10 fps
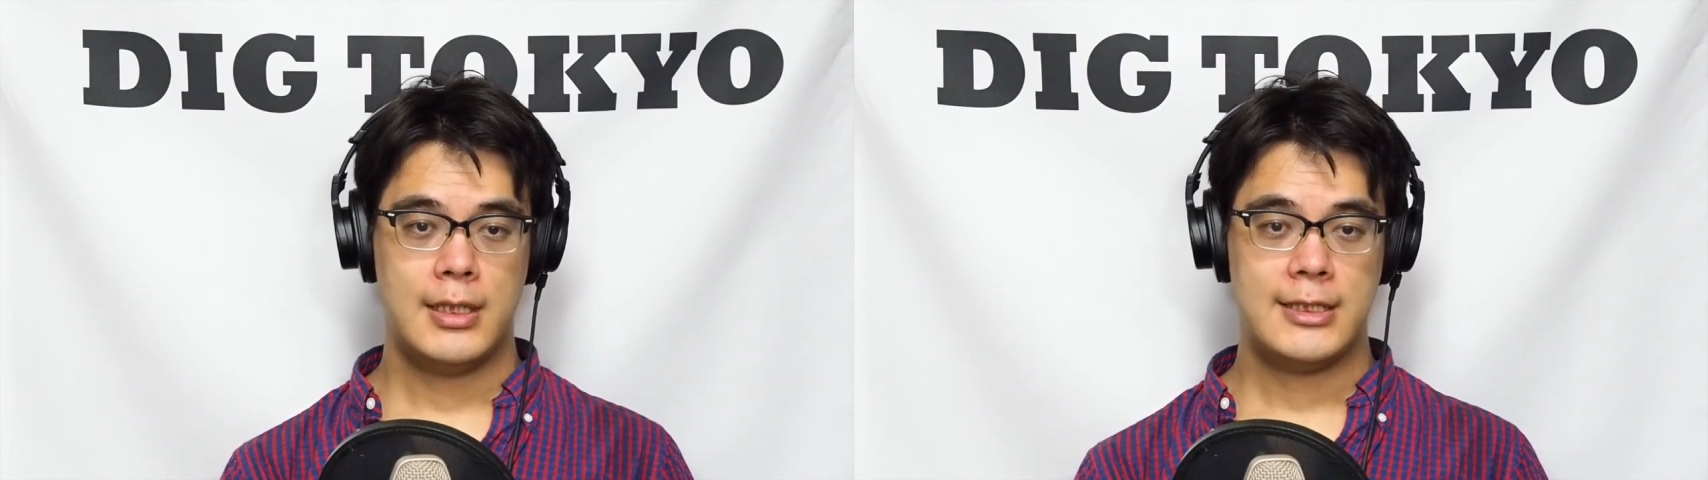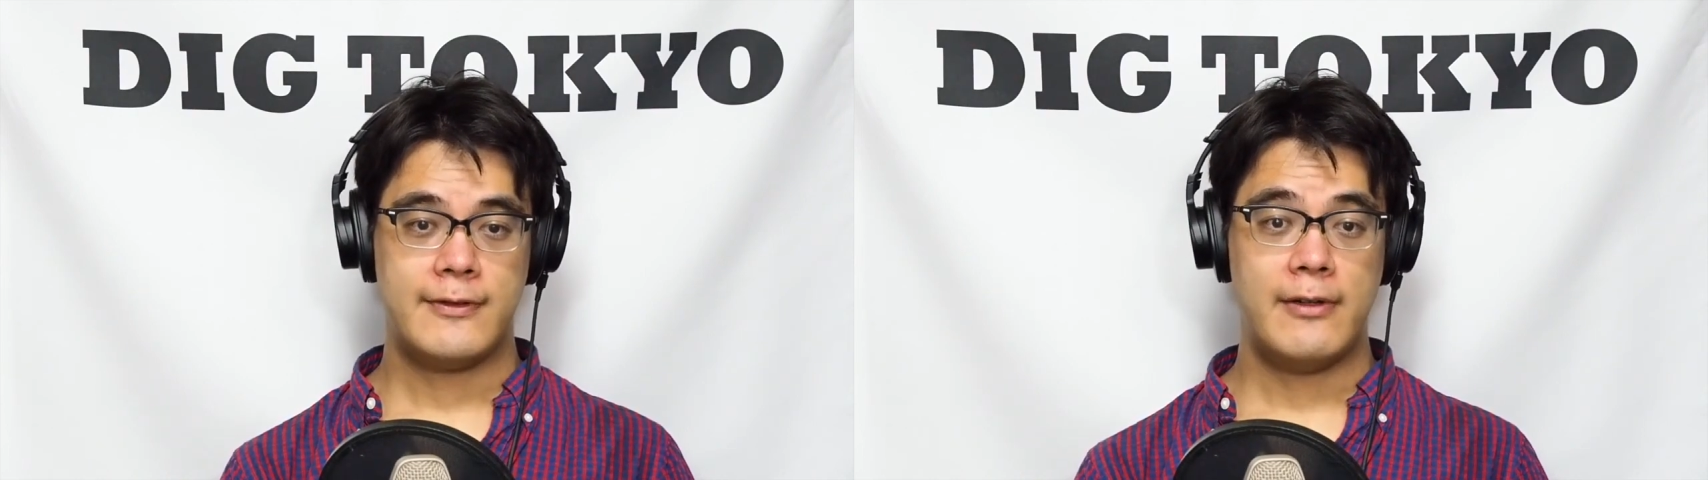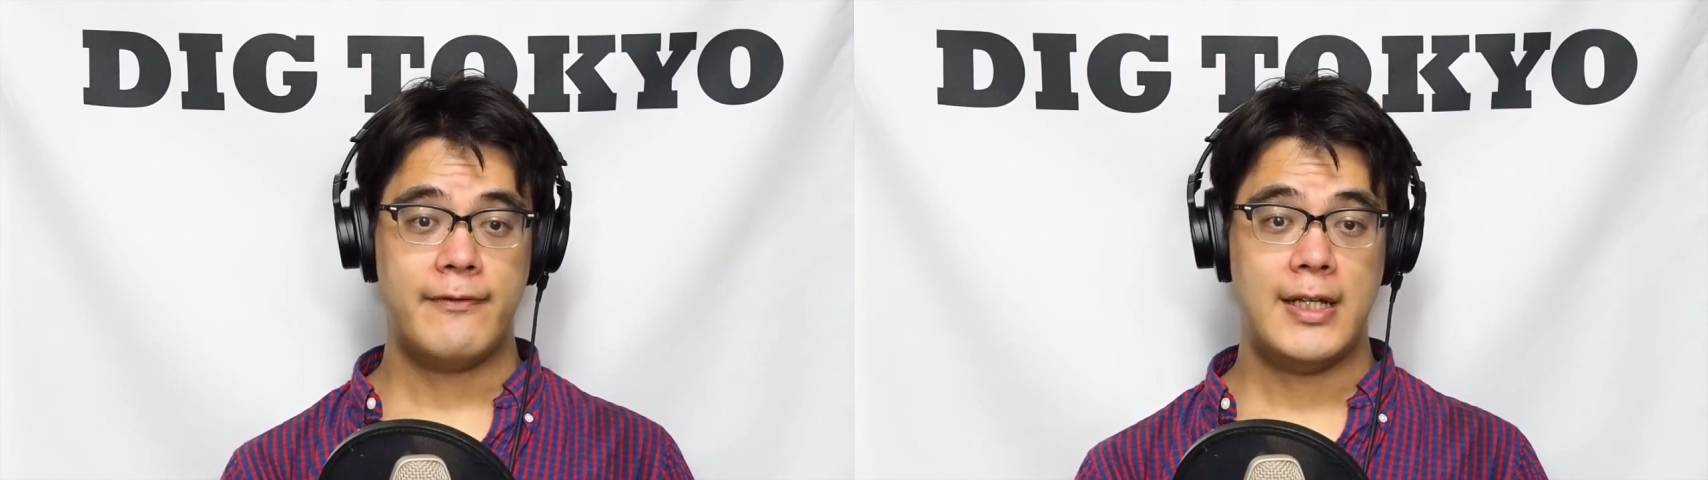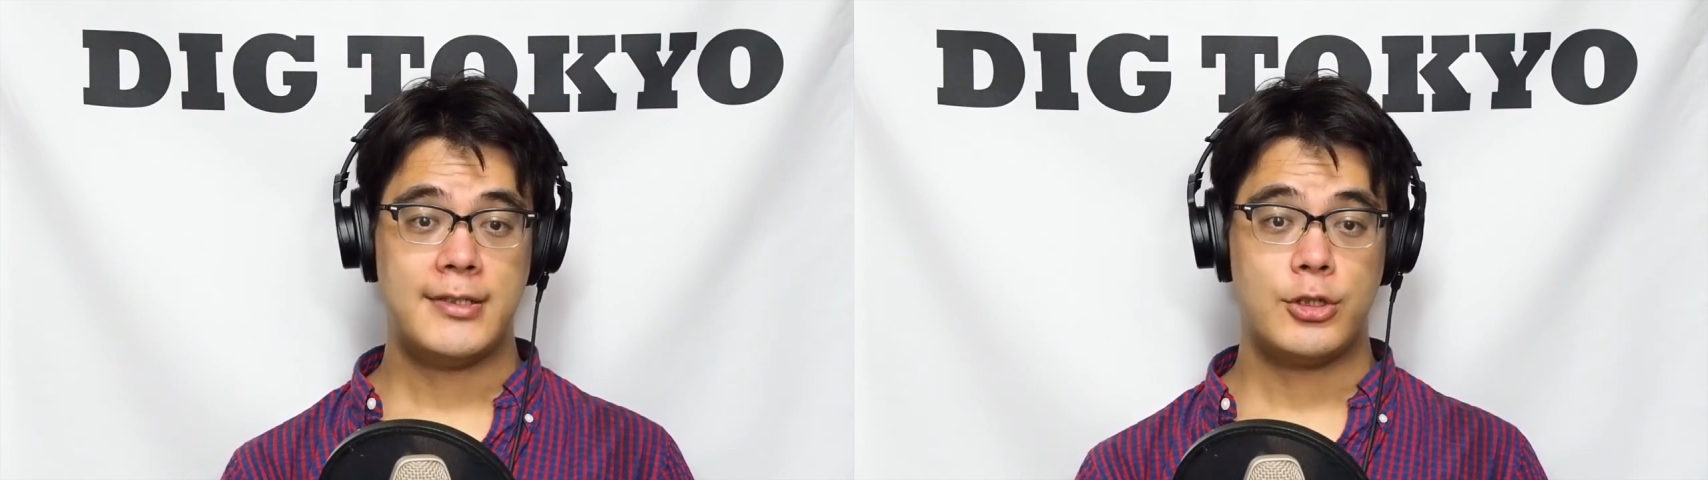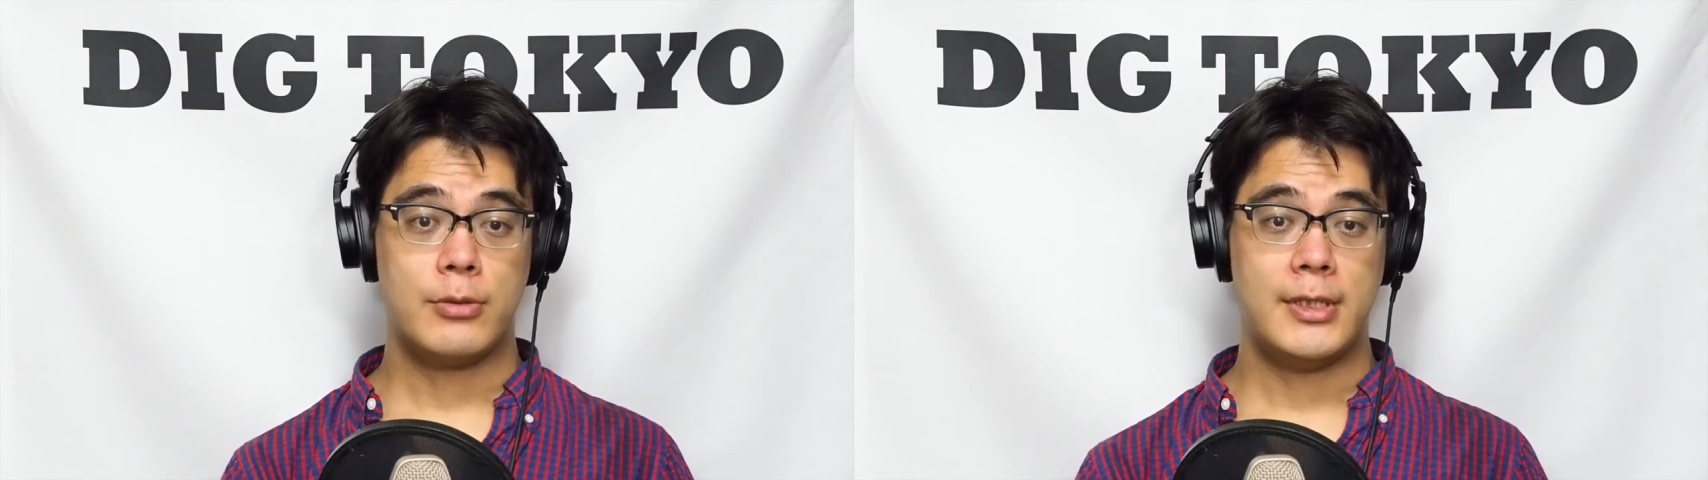Sven
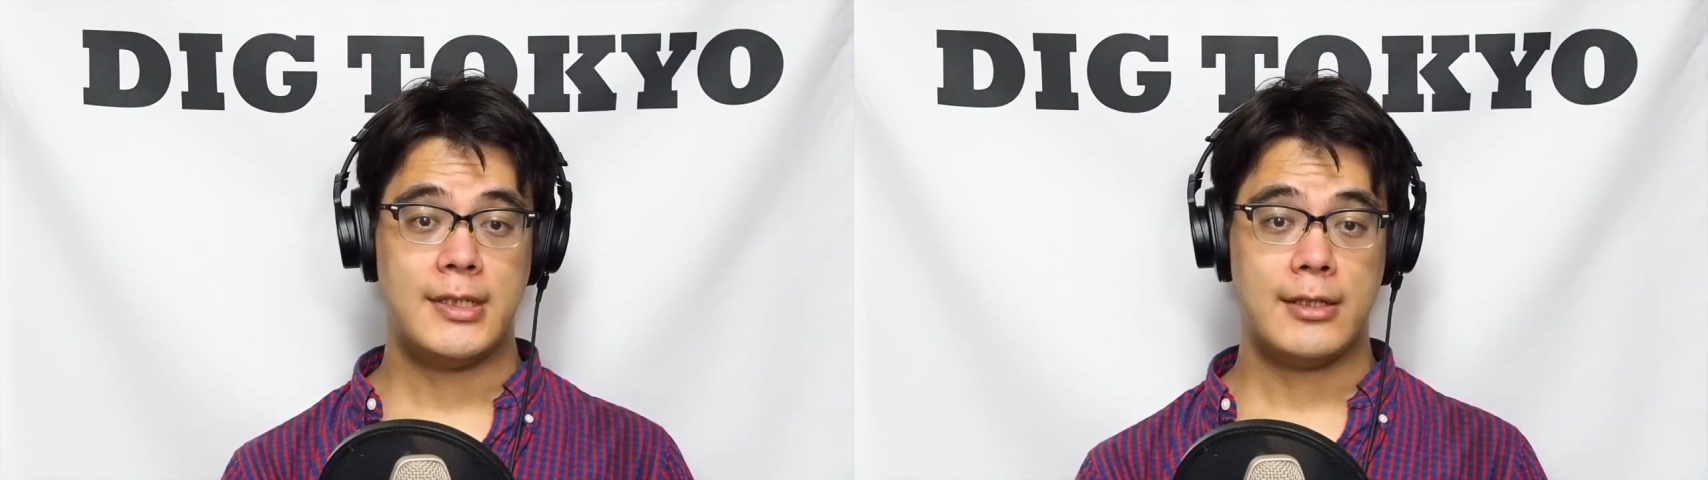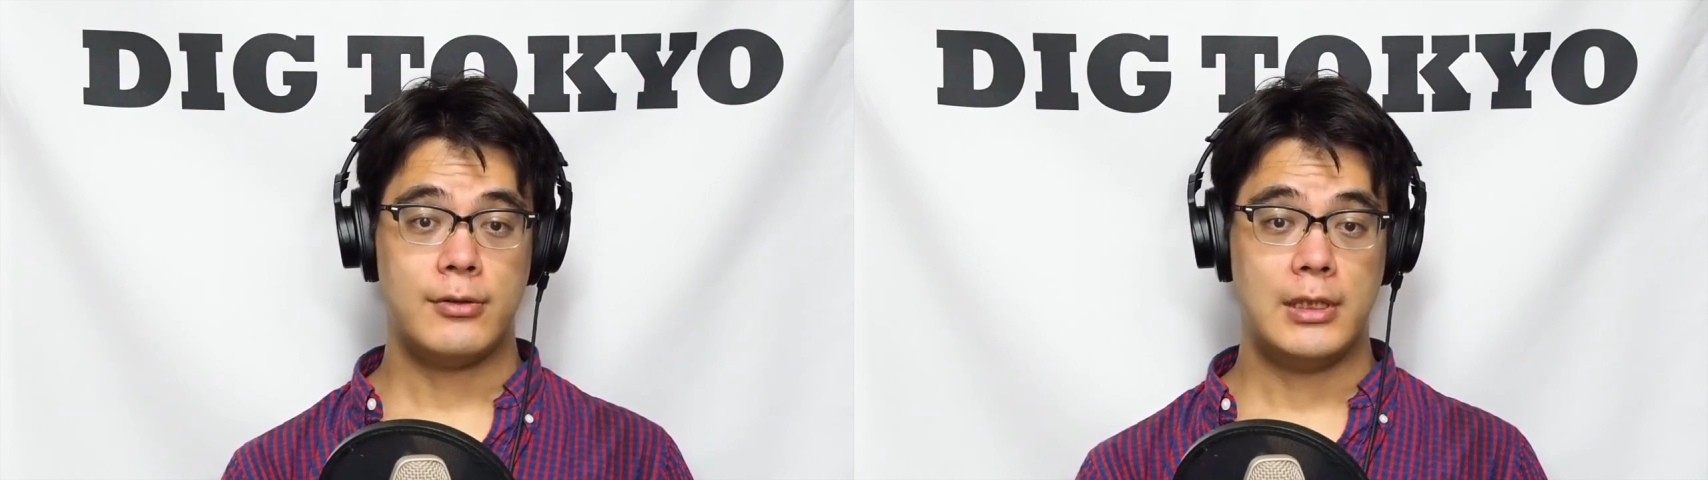Väth's German techno